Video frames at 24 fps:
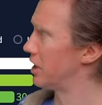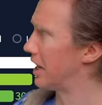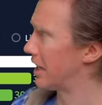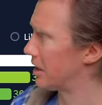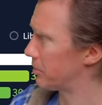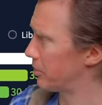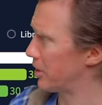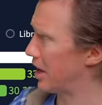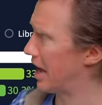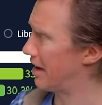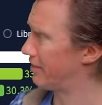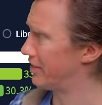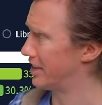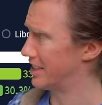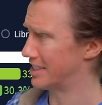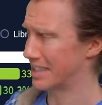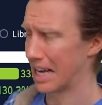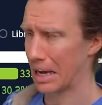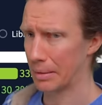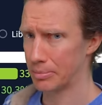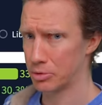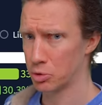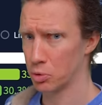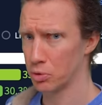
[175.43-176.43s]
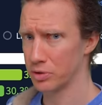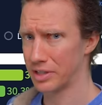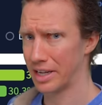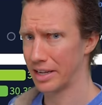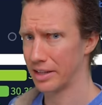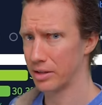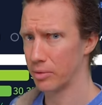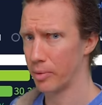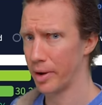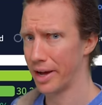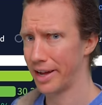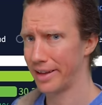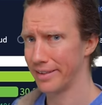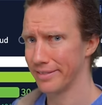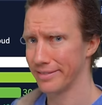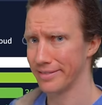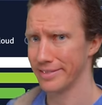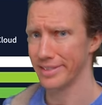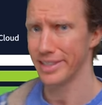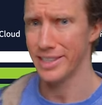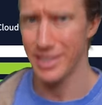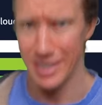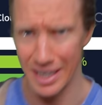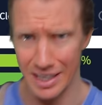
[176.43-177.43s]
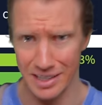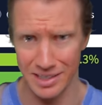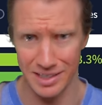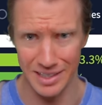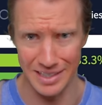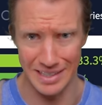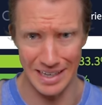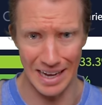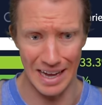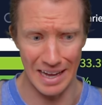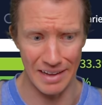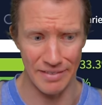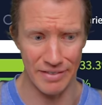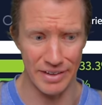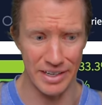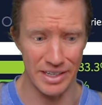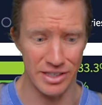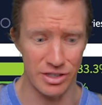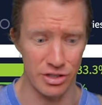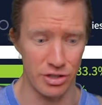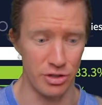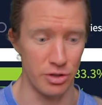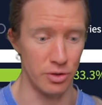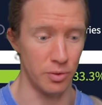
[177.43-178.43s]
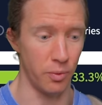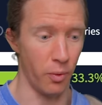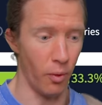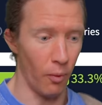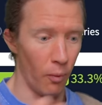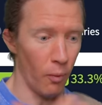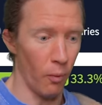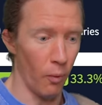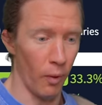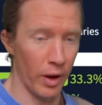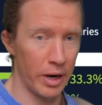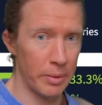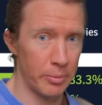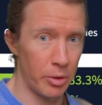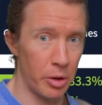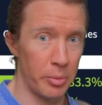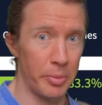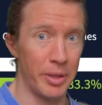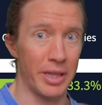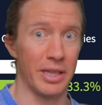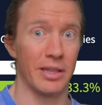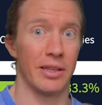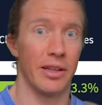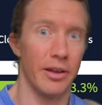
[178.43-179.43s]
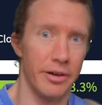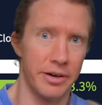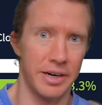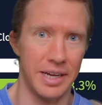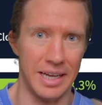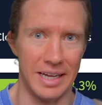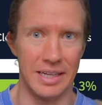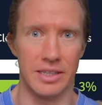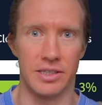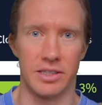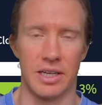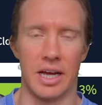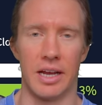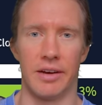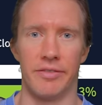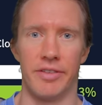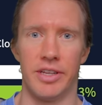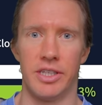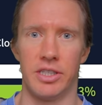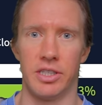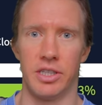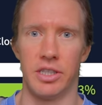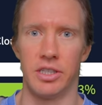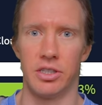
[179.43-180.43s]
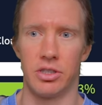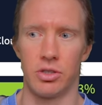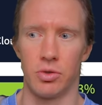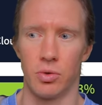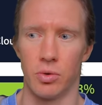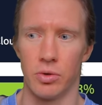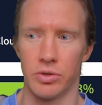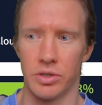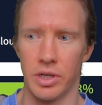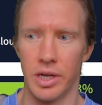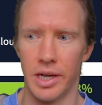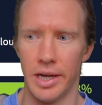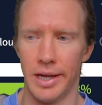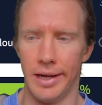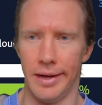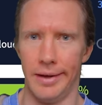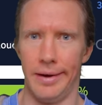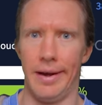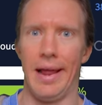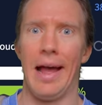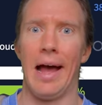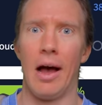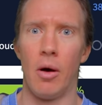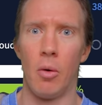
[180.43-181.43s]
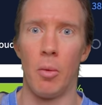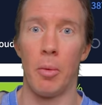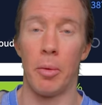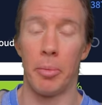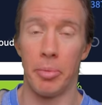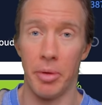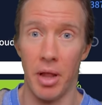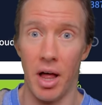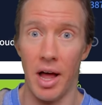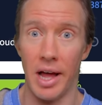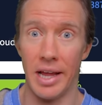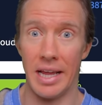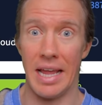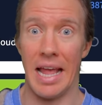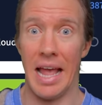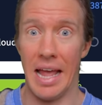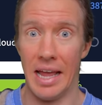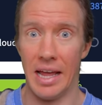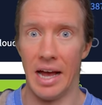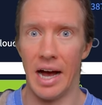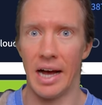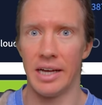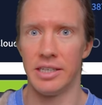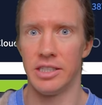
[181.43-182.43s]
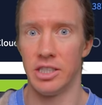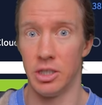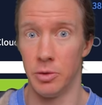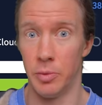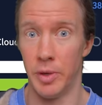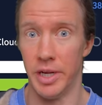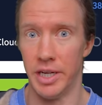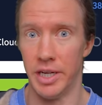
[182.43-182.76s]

now that we have these top tools out of the way, let's actually dive into what I'm going to be learning inside of each of these tools and how I'm applying AI to